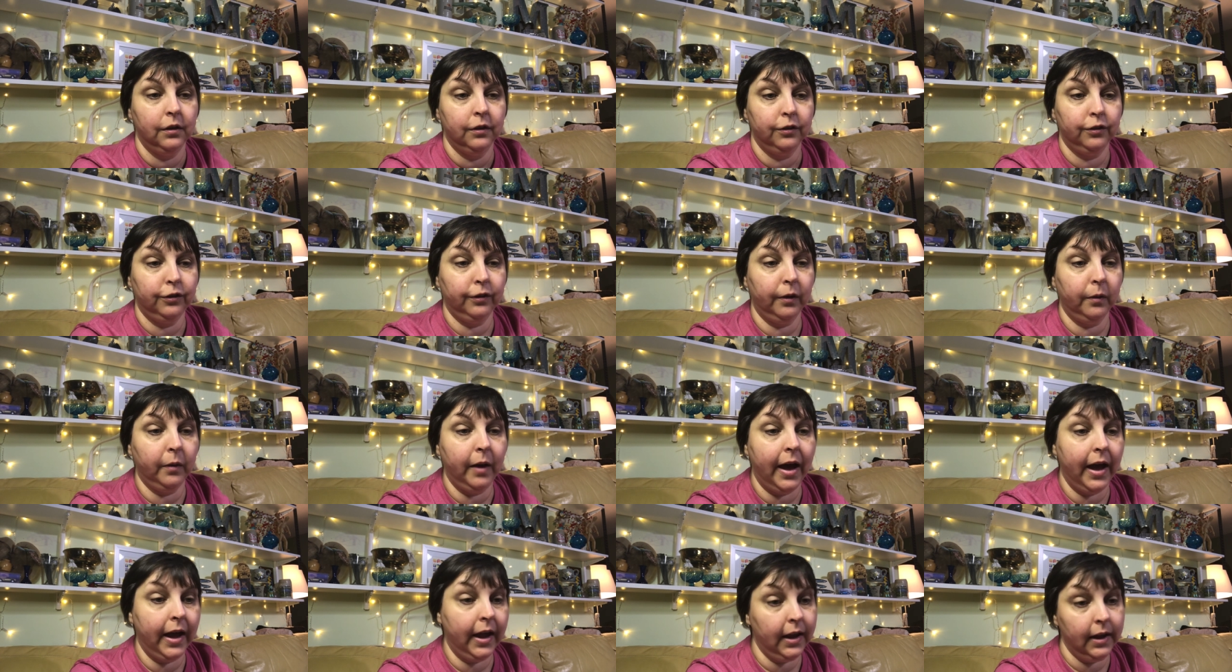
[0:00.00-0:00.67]
So
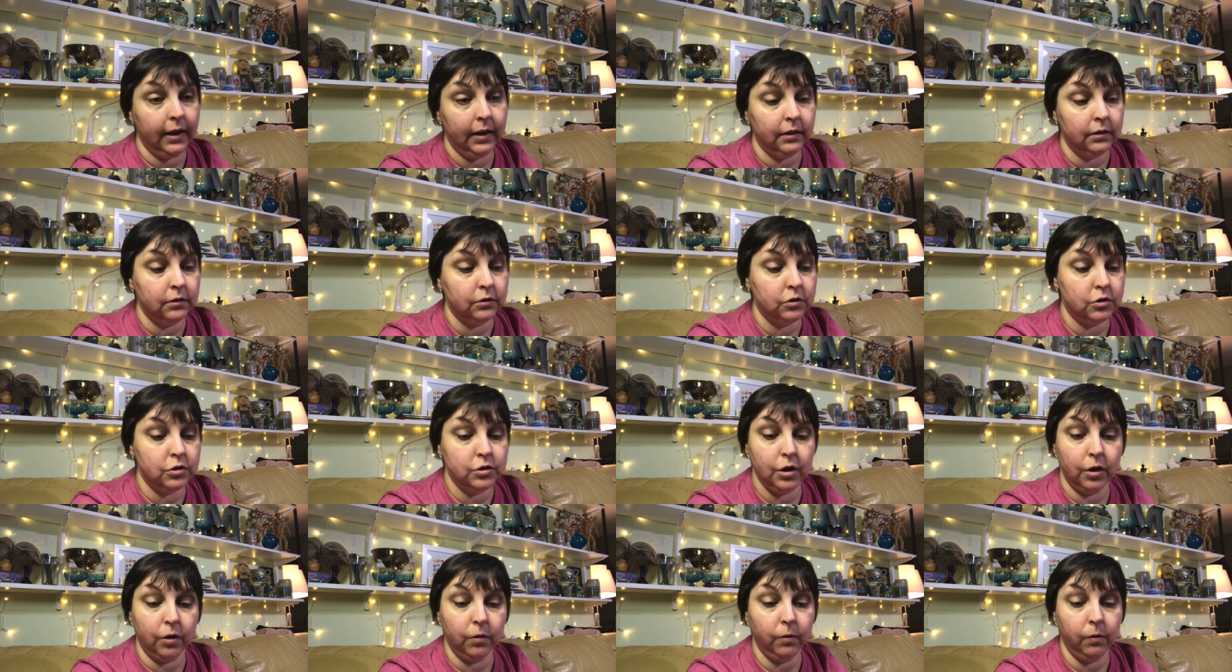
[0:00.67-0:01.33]
I
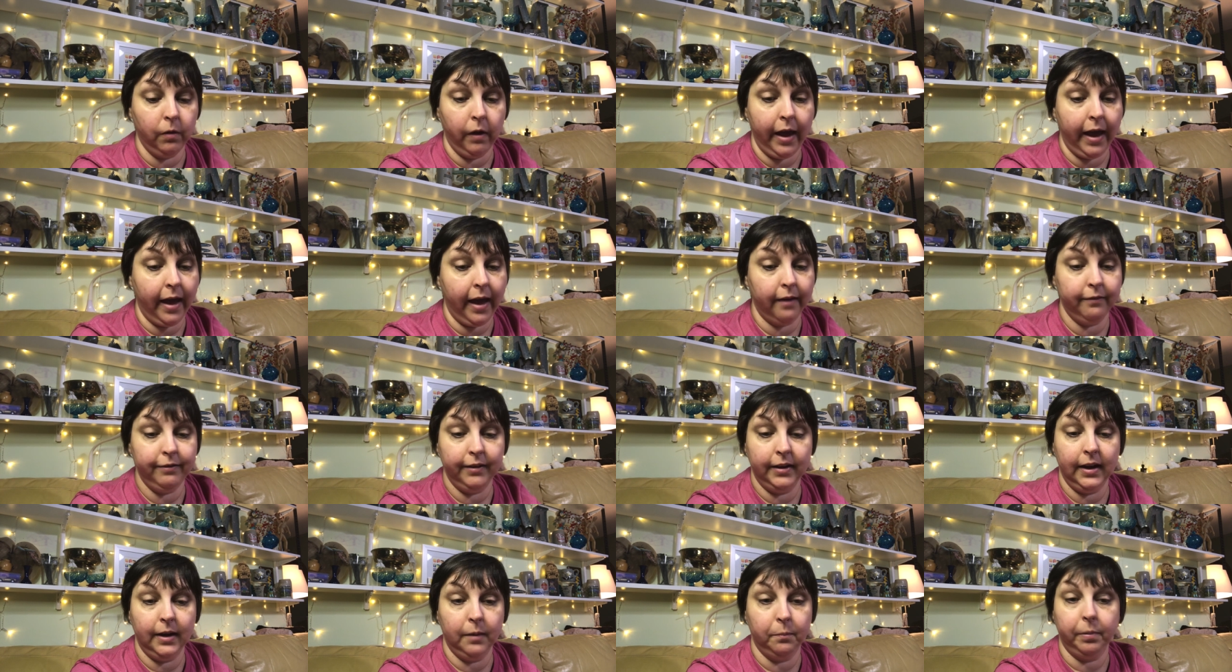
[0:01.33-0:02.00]
don't have
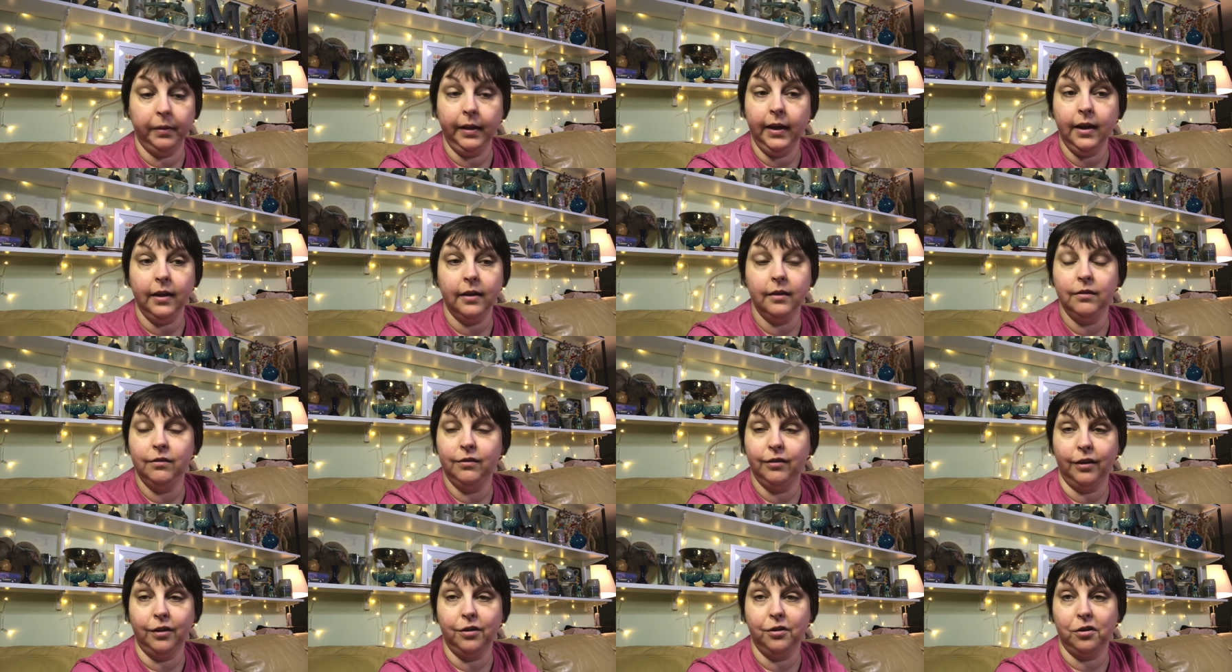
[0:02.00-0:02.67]
any plans
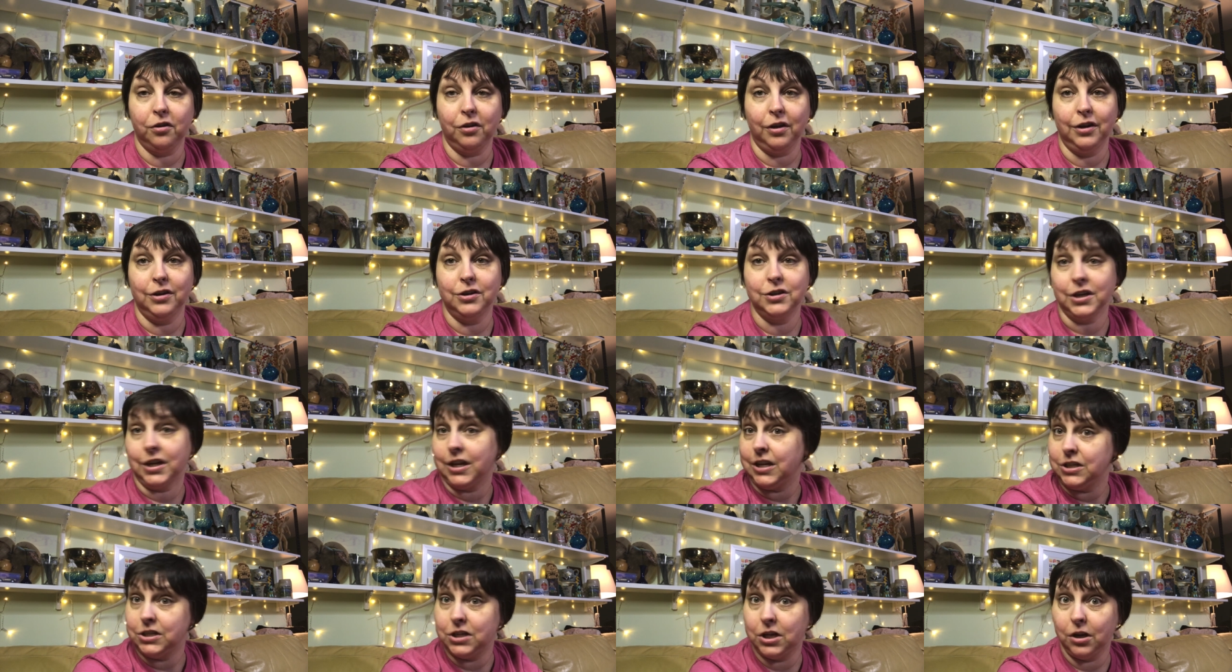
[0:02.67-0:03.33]
other than to
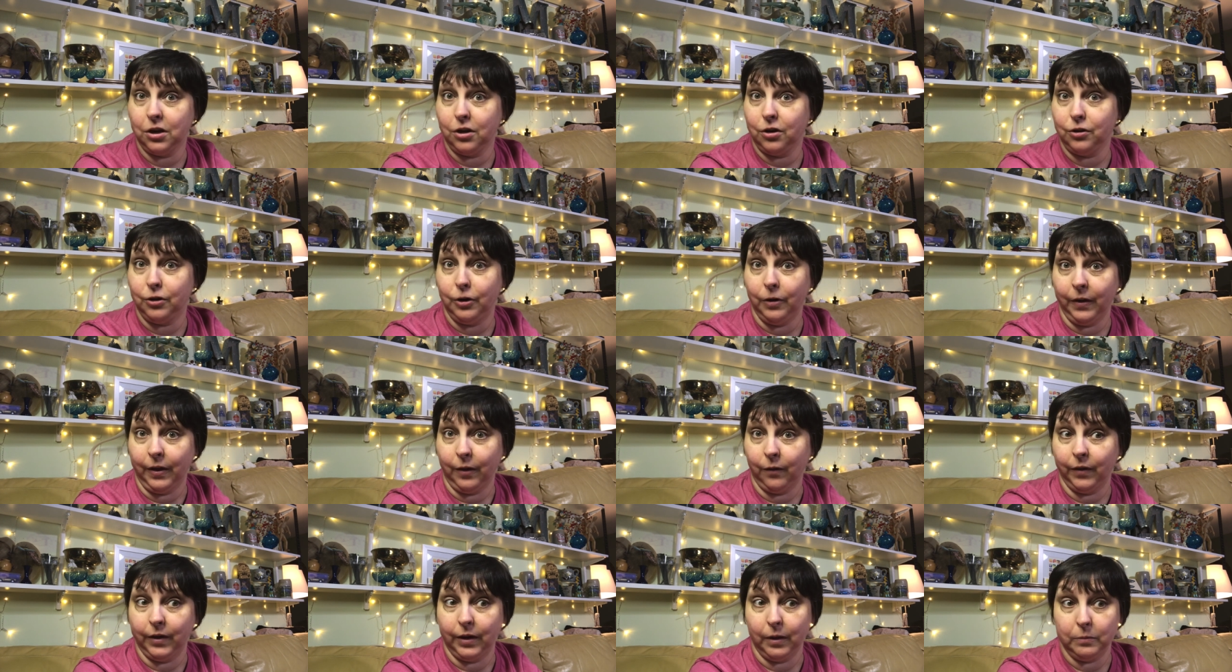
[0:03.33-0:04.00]
continue doing
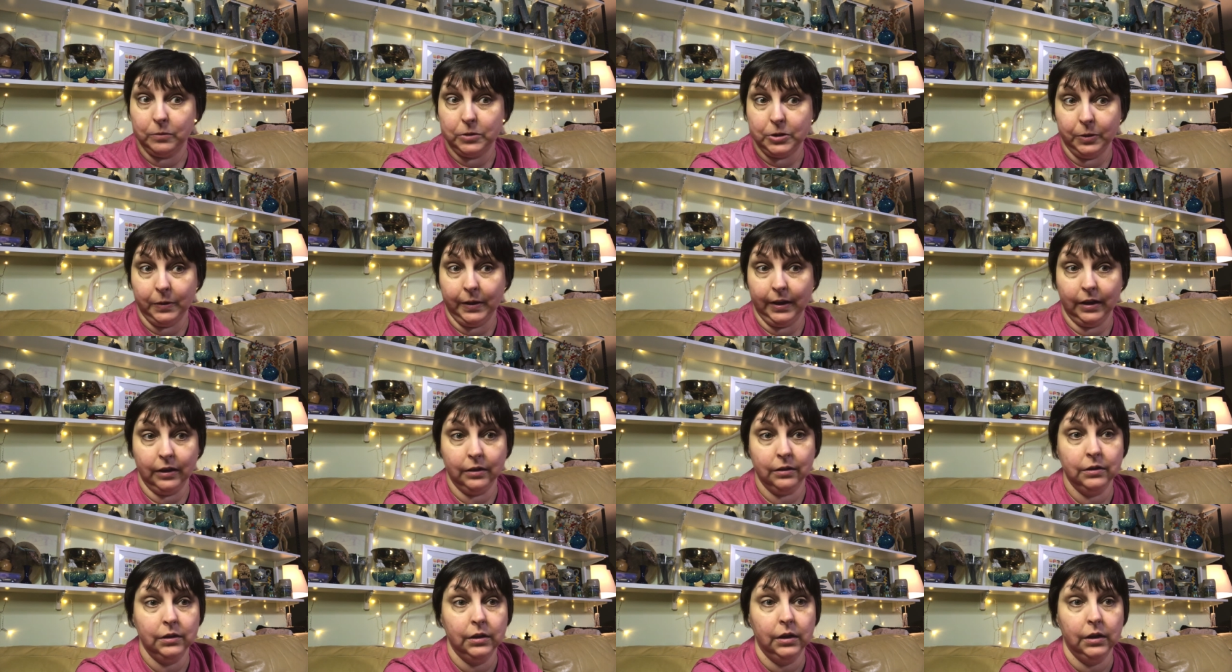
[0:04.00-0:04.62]
what I'm doing.